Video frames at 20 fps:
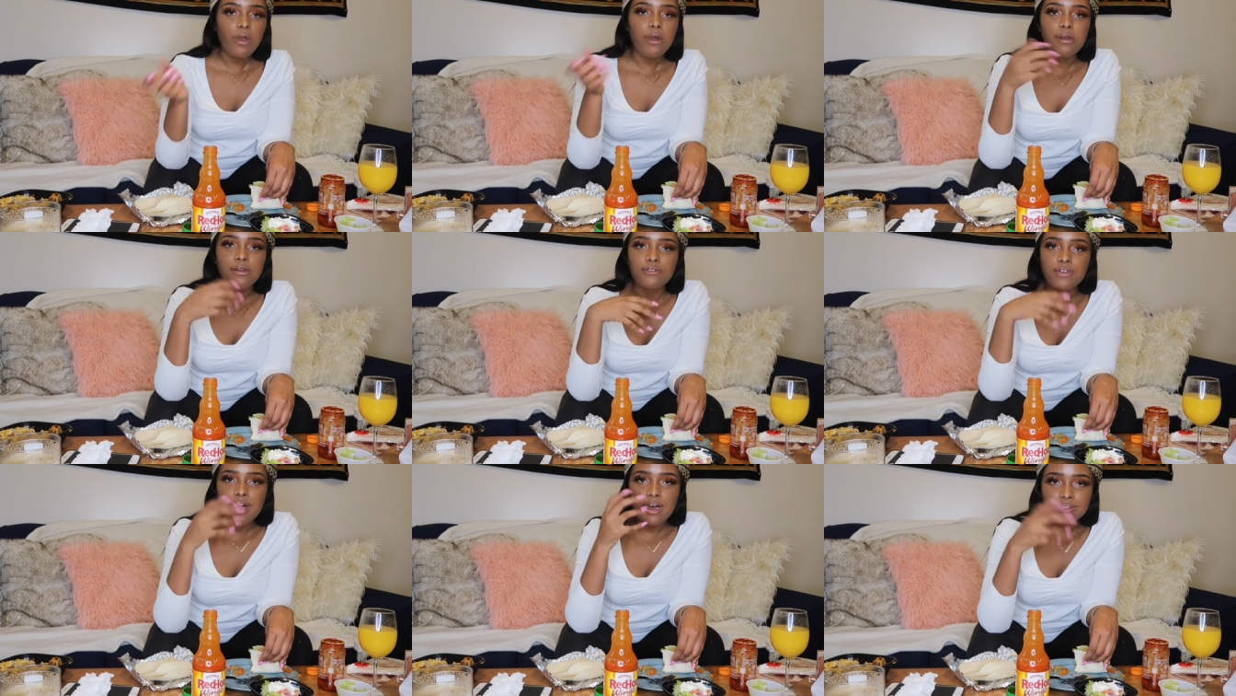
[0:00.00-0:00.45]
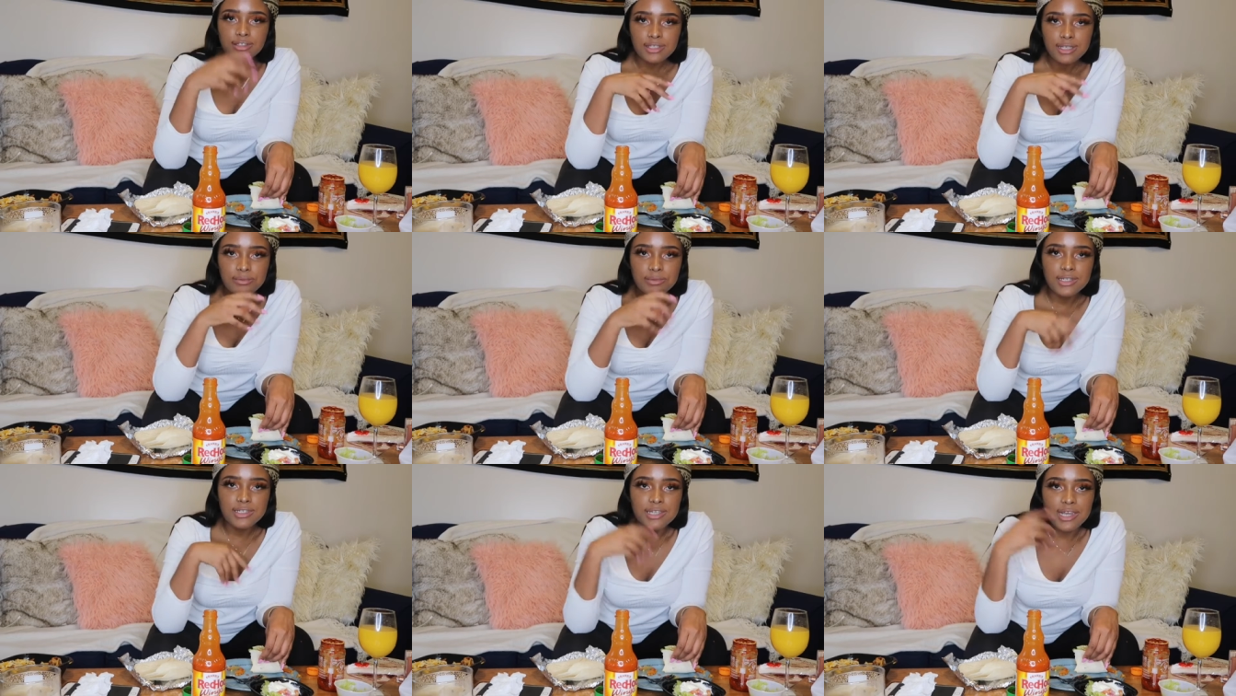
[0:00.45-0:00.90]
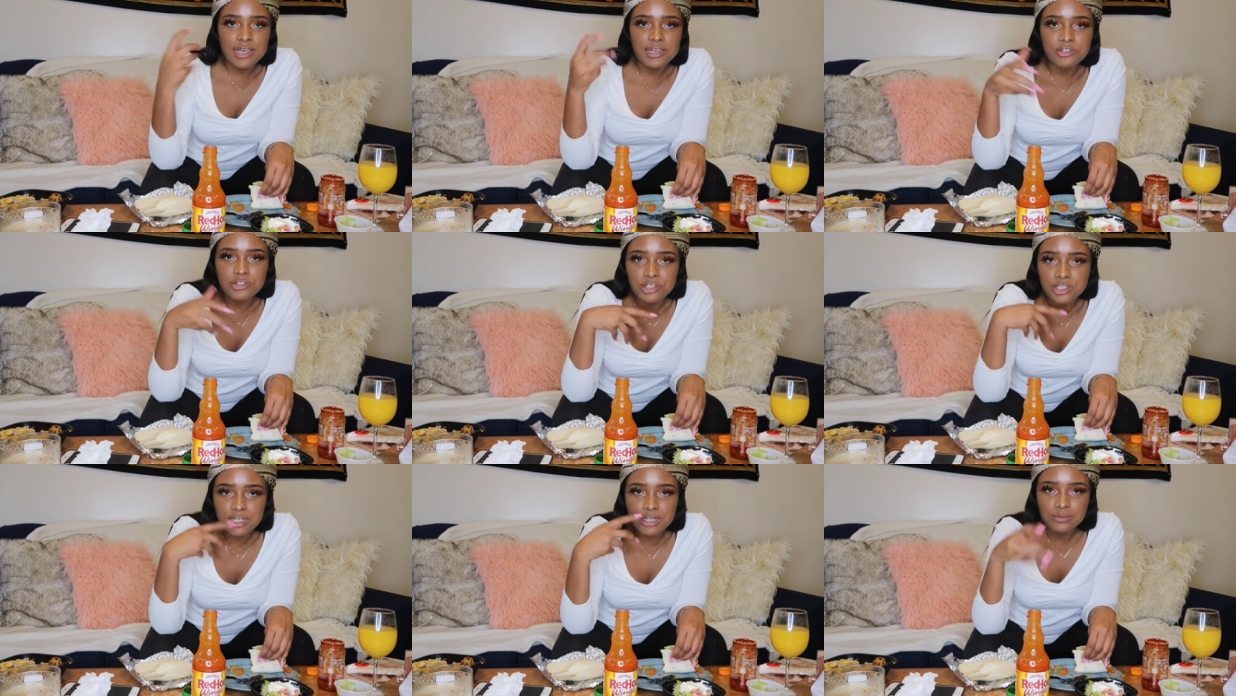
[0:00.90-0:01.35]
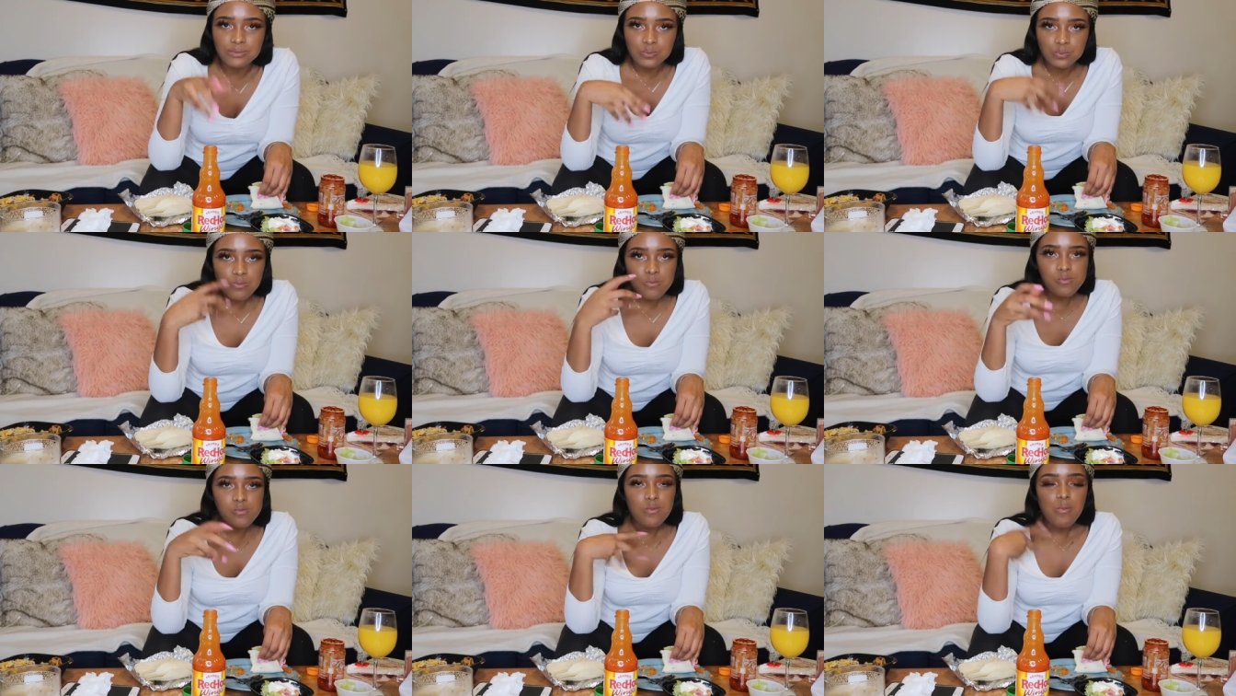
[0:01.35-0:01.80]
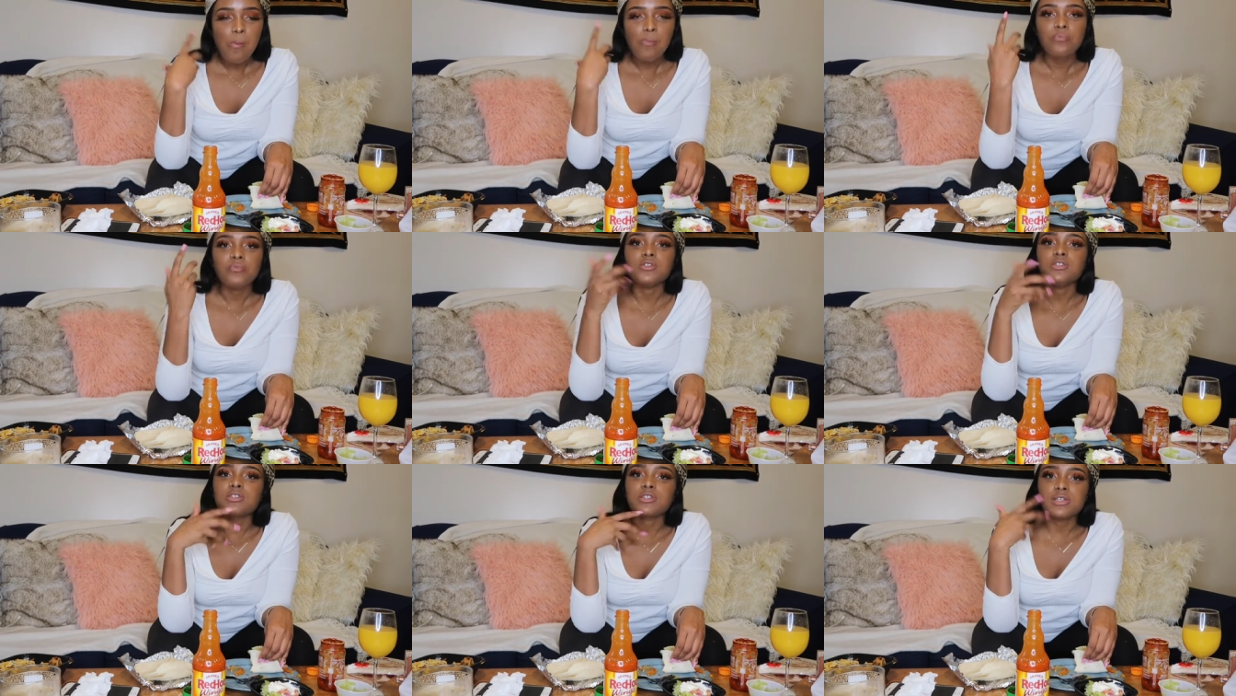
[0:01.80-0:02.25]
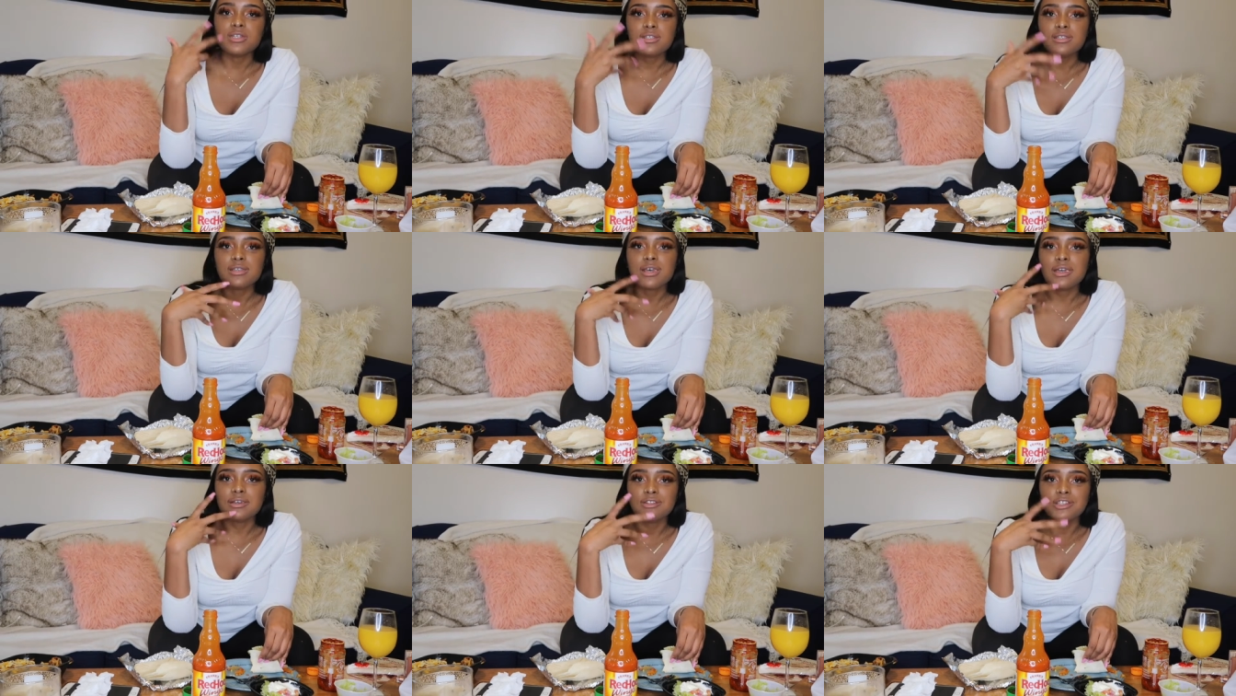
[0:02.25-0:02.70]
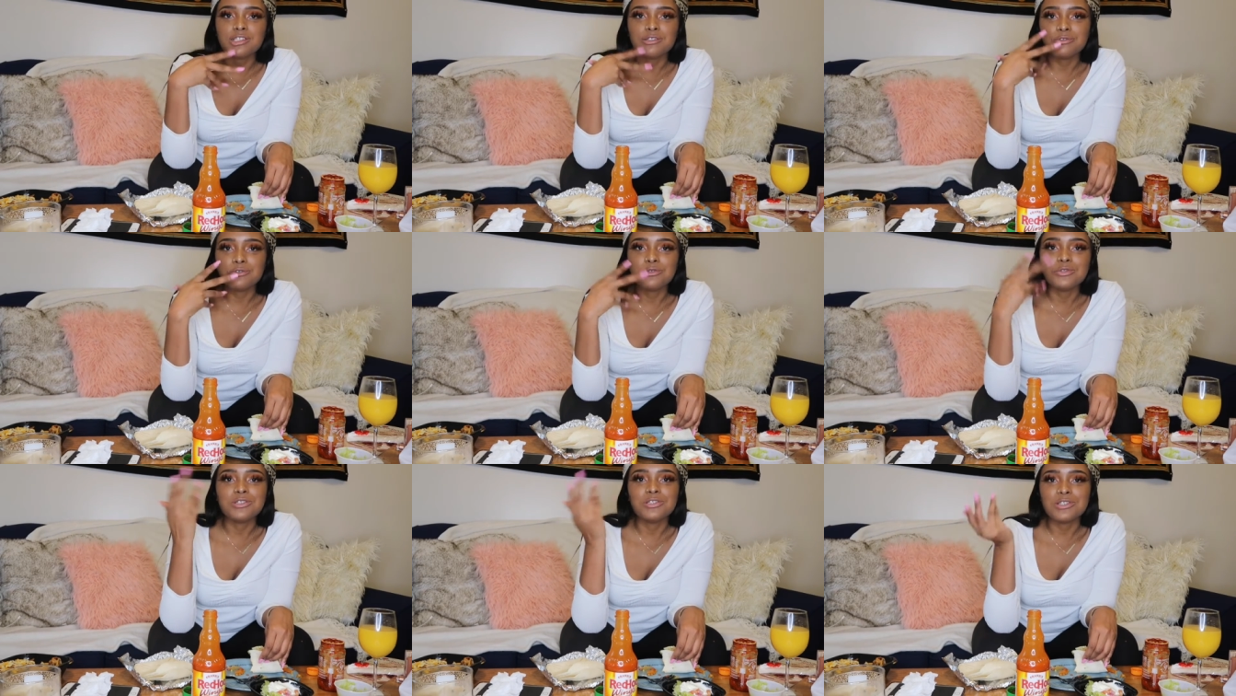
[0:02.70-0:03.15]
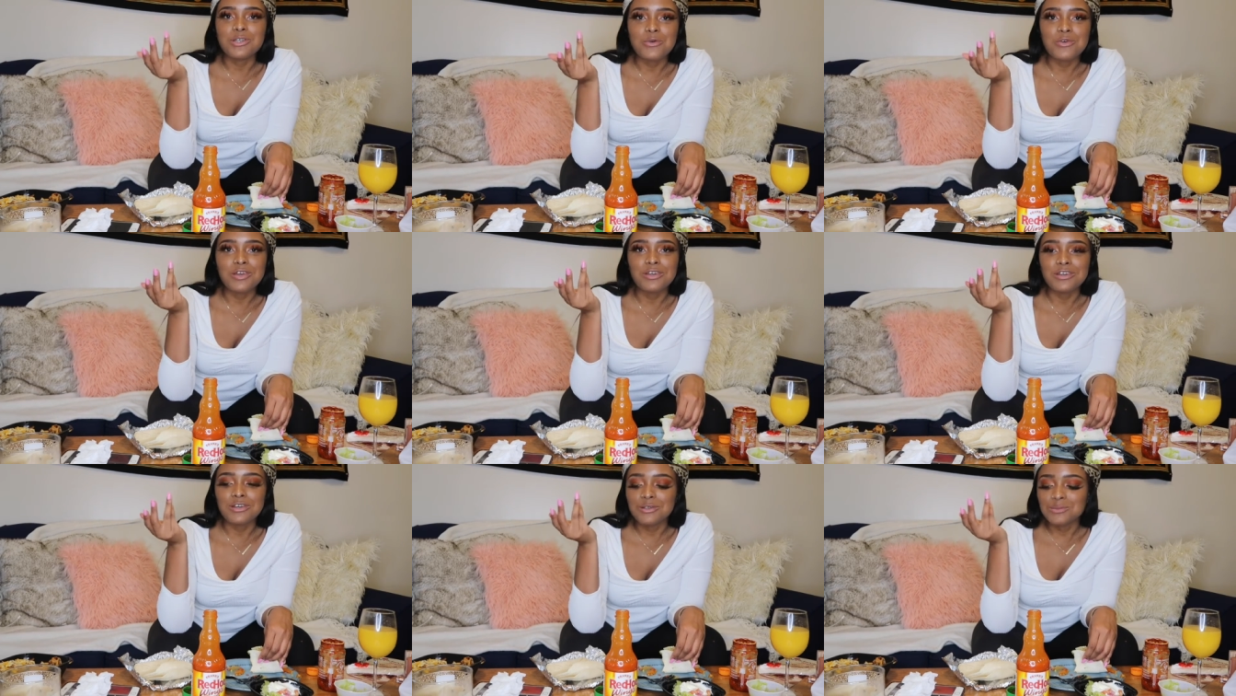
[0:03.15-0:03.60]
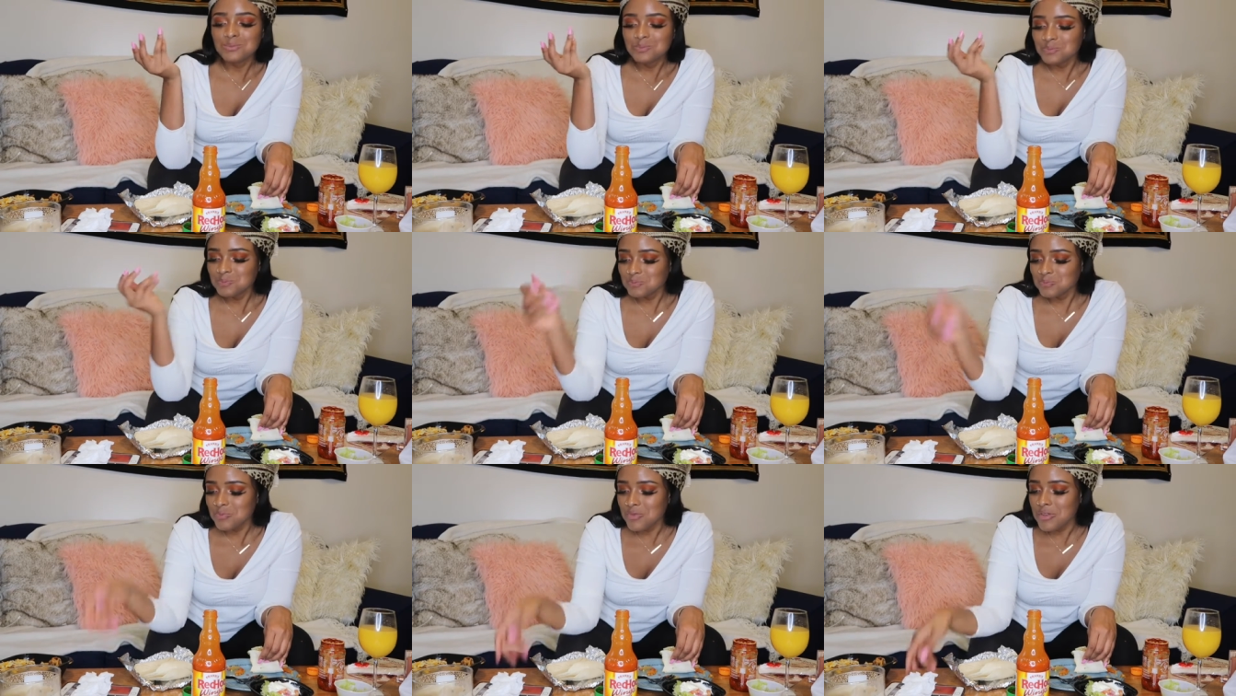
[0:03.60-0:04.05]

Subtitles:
If y'all see me dancing, it's cause like this food is so good.